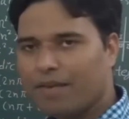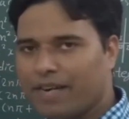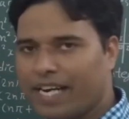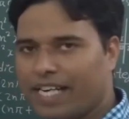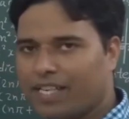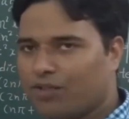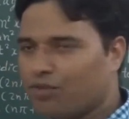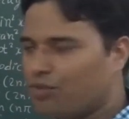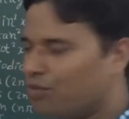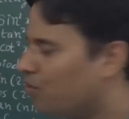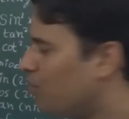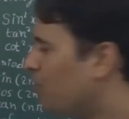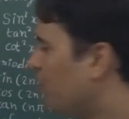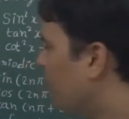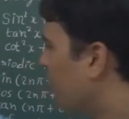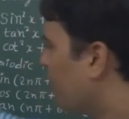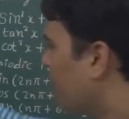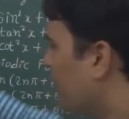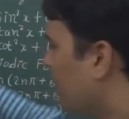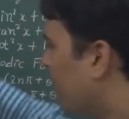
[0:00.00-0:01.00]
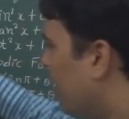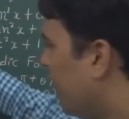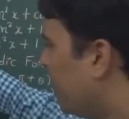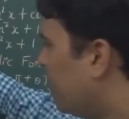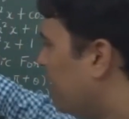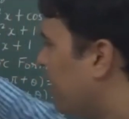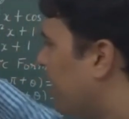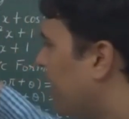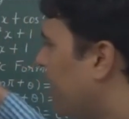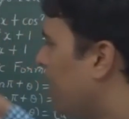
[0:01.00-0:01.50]
by 2
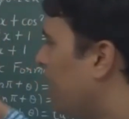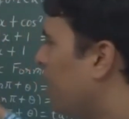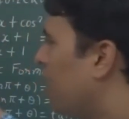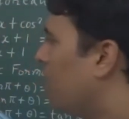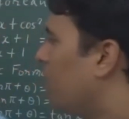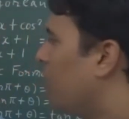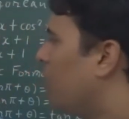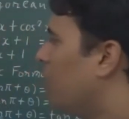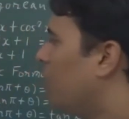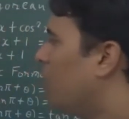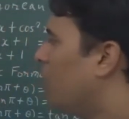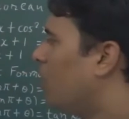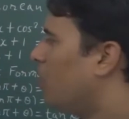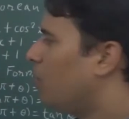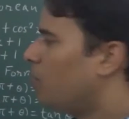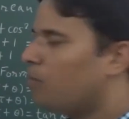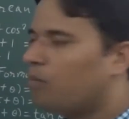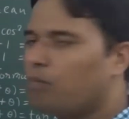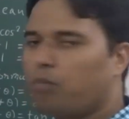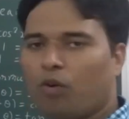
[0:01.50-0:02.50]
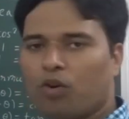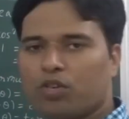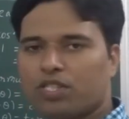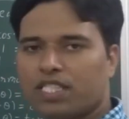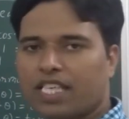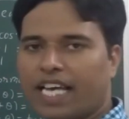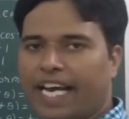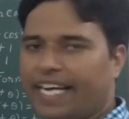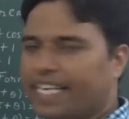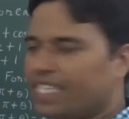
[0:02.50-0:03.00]
in the both
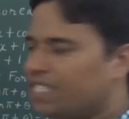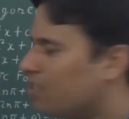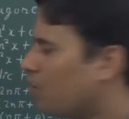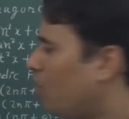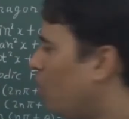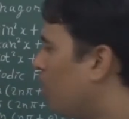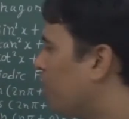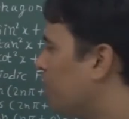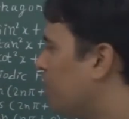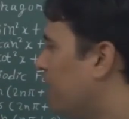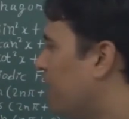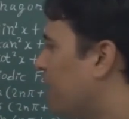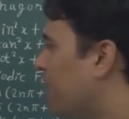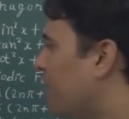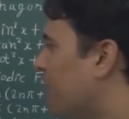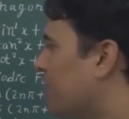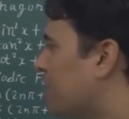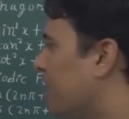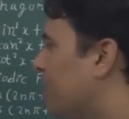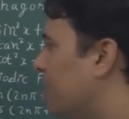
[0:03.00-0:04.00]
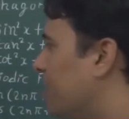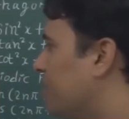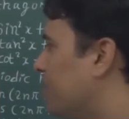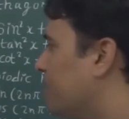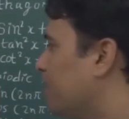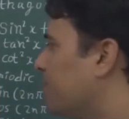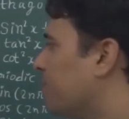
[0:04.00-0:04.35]
sides of the equation,